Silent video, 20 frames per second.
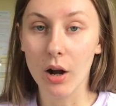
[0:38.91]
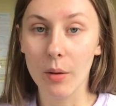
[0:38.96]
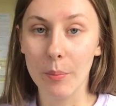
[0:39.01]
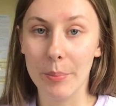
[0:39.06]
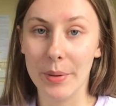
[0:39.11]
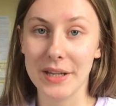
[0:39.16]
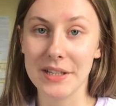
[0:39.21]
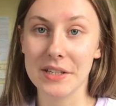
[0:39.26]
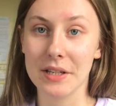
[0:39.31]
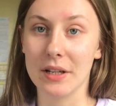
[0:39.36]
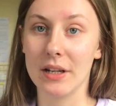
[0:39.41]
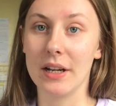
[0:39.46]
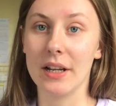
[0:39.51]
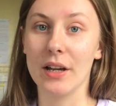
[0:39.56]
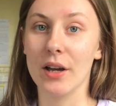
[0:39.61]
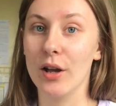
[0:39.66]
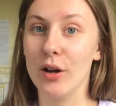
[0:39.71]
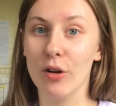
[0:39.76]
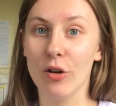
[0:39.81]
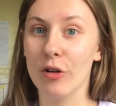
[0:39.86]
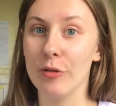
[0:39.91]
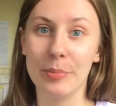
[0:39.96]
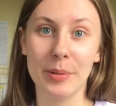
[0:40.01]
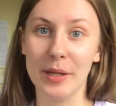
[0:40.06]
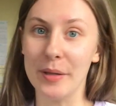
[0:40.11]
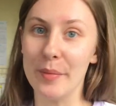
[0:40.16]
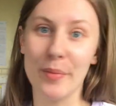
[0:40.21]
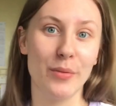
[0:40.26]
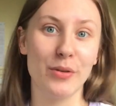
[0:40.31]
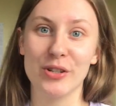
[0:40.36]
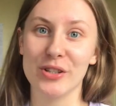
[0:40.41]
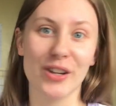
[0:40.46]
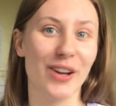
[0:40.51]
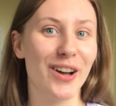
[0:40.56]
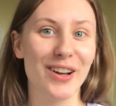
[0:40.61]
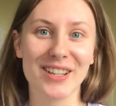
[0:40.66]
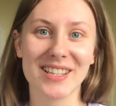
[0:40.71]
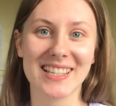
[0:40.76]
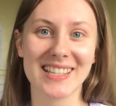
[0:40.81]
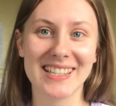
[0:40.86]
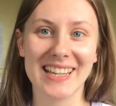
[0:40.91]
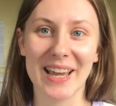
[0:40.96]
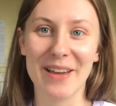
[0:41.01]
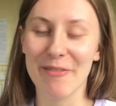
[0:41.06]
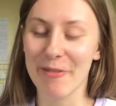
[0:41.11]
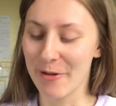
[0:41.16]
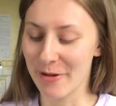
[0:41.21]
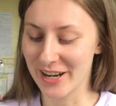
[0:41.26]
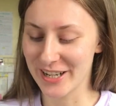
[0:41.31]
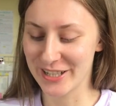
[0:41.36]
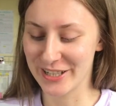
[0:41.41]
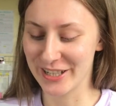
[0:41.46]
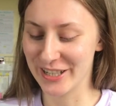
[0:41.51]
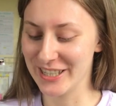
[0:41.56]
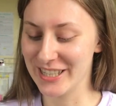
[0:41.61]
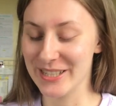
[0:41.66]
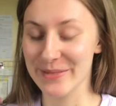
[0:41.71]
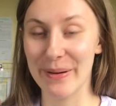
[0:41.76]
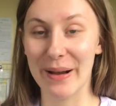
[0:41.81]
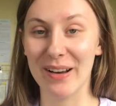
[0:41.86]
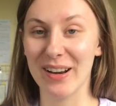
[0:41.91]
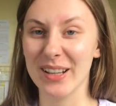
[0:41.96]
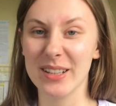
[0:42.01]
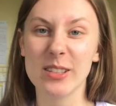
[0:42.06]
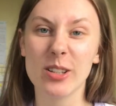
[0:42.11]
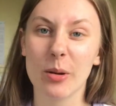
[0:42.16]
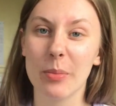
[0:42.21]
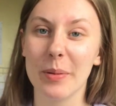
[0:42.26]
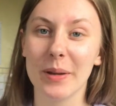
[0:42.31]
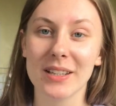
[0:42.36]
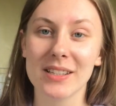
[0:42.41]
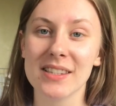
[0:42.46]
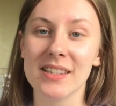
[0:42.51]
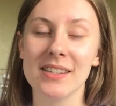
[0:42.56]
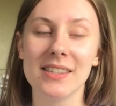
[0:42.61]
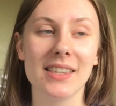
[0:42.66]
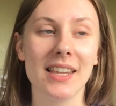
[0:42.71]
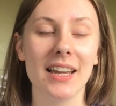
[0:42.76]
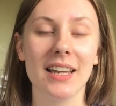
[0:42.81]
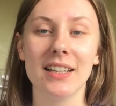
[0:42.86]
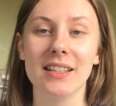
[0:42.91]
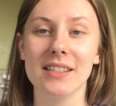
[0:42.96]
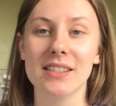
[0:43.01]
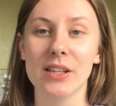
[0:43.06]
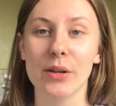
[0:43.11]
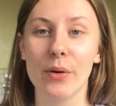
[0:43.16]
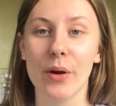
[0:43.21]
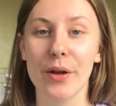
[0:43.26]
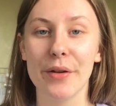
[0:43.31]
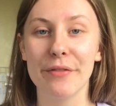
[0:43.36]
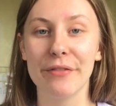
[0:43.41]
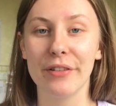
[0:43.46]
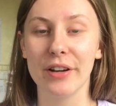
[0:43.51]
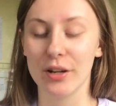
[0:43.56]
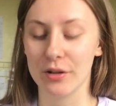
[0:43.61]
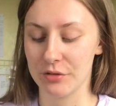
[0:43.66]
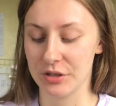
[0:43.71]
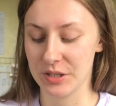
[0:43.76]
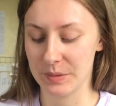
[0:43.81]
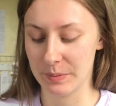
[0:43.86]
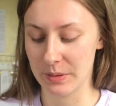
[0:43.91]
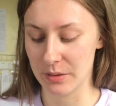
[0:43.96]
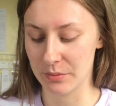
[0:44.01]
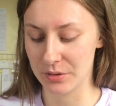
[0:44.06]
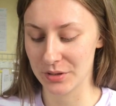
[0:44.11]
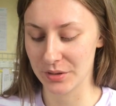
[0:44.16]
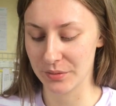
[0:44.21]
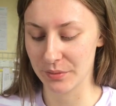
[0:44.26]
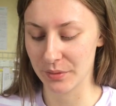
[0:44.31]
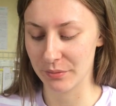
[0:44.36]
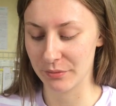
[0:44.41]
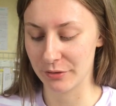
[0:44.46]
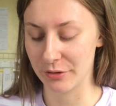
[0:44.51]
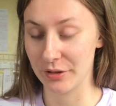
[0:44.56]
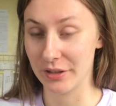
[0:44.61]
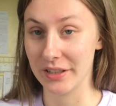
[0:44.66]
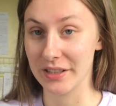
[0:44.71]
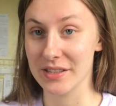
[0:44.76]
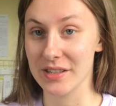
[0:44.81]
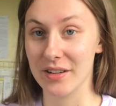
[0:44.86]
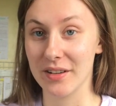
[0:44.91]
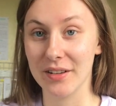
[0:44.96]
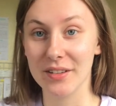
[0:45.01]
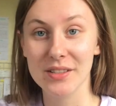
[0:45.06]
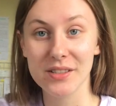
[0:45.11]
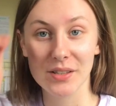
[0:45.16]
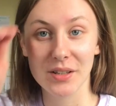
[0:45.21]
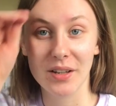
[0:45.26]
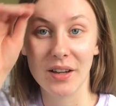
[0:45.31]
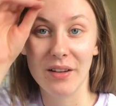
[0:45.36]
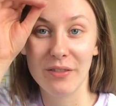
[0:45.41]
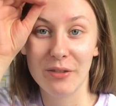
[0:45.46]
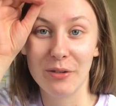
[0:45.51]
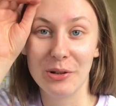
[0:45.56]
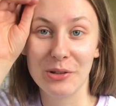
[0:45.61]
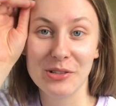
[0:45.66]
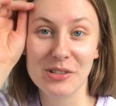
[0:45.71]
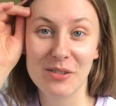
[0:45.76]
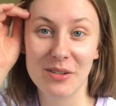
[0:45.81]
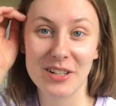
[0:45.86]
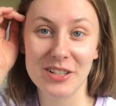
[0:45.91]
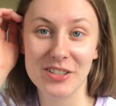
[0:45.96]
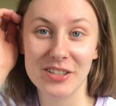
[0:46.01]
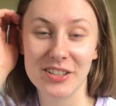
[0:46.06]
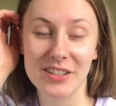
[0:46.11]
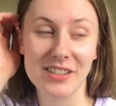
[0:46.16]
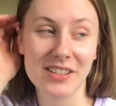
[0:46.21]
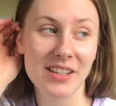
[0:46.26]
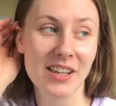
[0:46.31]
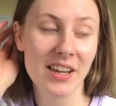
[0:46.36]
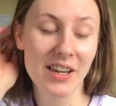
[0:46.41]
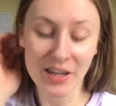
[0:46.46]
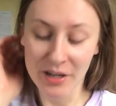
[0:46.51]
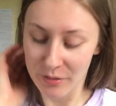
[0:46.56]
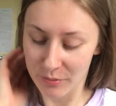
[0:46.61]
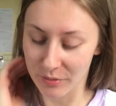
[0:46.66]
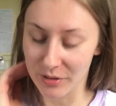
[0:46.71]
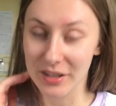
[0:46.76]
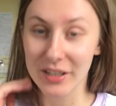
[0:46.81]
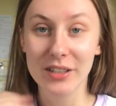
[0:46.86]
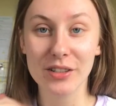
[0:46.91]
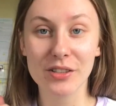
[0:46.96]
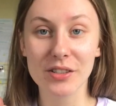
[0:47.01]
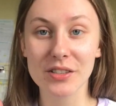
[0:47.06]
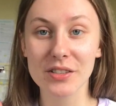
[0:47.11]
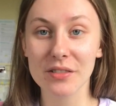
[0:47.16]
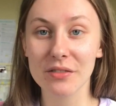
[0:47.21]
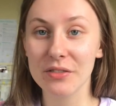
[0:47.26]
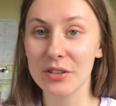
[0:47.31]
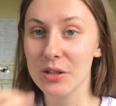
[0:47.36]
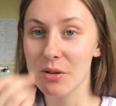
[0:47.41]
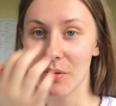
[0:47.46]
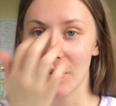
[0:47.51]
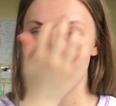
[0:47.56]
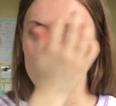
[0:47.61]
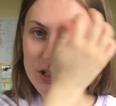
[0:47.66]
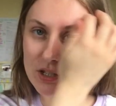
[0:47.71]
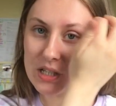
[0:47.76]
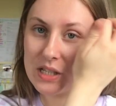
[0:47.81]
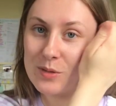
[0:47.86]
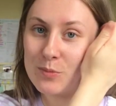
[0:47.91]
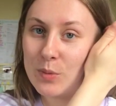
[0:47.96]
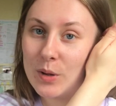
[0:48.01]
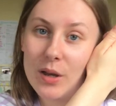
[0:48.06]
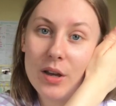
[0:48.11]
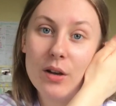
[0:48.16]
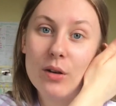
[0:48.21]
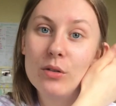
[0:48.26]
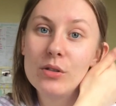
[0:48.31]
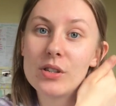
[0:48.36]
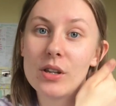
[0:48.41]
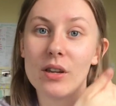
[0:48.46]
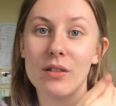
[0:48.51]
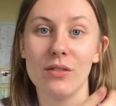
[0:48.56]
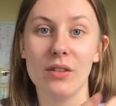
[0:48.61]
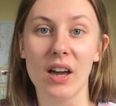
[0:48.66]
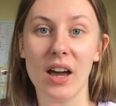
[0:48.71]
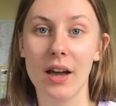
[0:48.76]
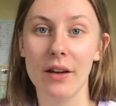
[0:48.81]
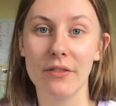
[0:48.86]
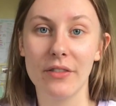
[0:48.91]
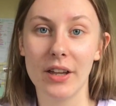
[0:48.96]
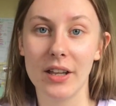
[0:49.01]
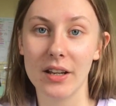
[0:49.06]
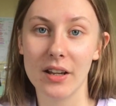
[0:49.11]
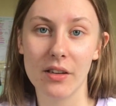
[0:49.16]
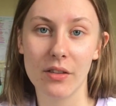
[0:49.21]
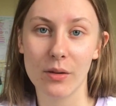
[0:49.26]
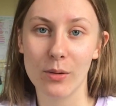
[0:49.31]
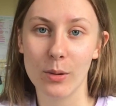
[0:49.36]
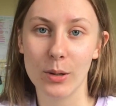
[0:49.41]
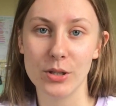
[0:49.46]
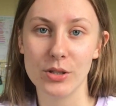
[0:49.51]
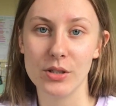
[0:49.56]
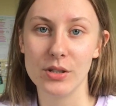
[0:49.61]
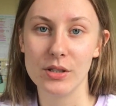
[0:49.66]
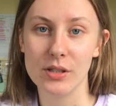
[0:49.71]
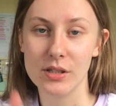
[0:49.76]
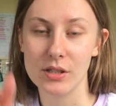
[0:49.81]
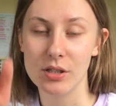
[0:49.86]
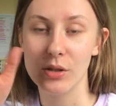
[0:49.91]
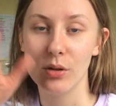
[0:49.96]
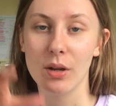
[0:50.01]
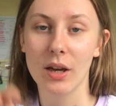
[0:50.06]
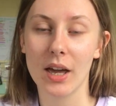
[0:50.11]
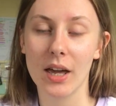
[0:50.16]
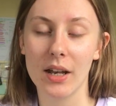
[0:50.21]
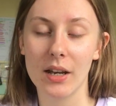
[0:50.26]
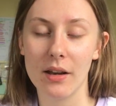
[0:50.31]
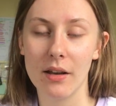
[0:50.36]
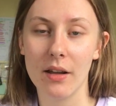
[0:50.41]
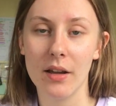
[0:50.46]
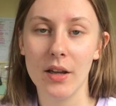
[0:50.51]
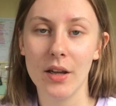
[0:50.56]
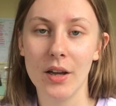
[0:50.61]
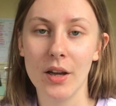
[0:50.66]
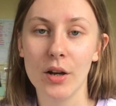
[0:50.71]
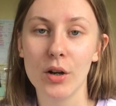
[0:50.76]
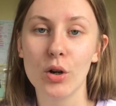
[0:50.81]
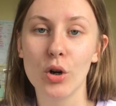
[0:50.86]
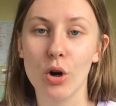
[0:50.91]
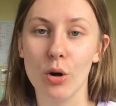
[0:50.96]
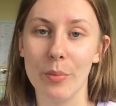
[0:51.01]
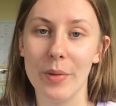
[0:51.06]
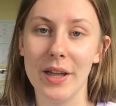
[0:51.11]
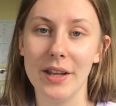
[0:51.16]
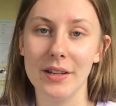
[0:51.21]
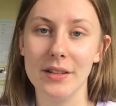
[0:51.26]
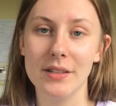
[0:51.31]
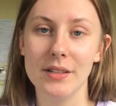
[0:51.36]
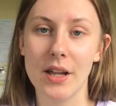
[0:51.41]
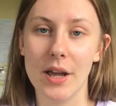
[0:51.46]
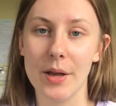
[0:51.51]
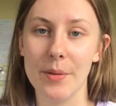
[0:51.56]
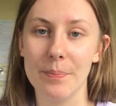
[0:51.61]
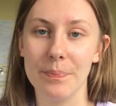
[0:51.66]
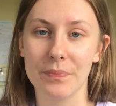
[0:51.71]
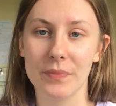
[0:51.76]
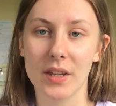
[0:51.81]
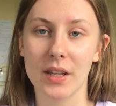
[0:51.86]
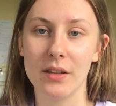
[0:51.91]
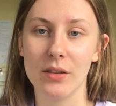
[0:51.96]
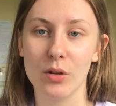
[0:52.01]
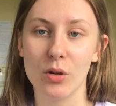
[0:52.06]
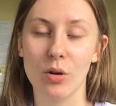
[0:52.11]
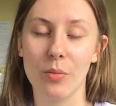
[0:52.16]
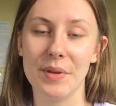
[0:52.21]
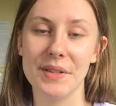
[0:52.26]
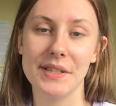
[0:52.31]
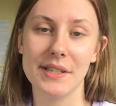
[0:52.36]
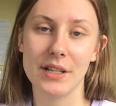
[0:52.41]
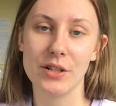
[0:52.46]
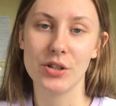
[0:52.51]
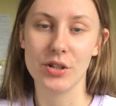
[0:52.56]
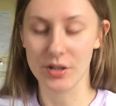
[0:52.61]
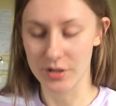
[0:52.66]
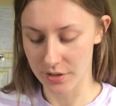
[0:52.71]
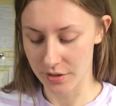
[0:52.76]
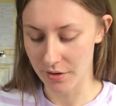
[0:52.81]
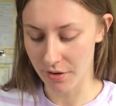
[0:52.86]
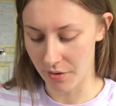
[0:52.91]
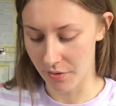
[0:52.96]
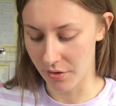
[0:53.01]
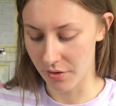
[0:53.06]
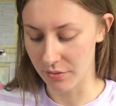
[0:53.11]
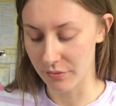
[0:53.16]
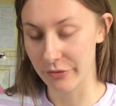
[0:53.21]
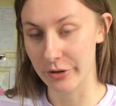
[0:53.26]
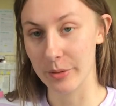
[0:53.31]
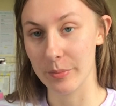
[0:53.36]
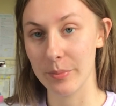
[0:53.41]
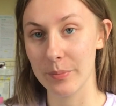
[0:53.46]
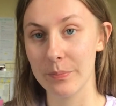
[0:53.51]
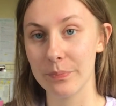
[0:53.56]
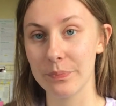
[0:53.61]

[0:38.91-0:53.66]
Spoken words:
Basically a lot of people just ask the same questions about like topics and things, so hopefully I'll just be able to run through these and answer everyone's questions within just a few questions. But also if you have any other questions you can comment in the comment section and I'll hopefully